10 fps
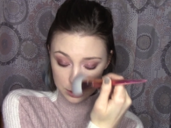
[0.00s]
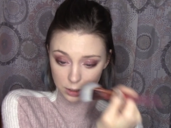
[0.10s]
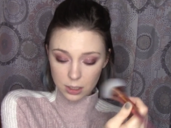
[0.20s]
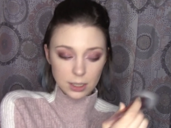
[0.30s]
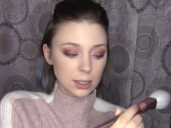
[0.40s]

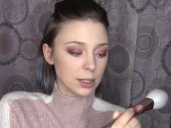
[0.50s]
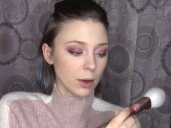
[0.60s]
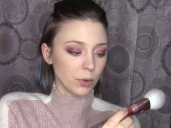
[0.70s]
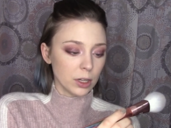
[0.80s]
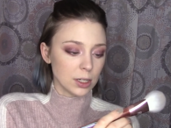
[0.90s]
This is a
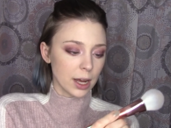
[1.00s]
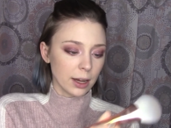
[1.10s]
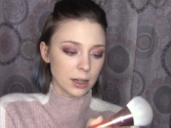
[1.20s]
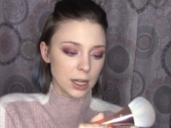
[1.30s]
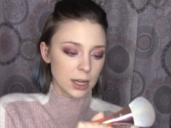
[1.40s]
Real
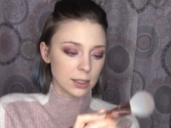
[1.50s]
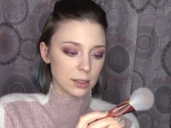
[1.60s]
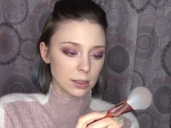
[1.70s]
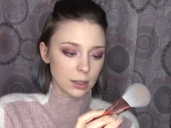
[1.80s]
Techniques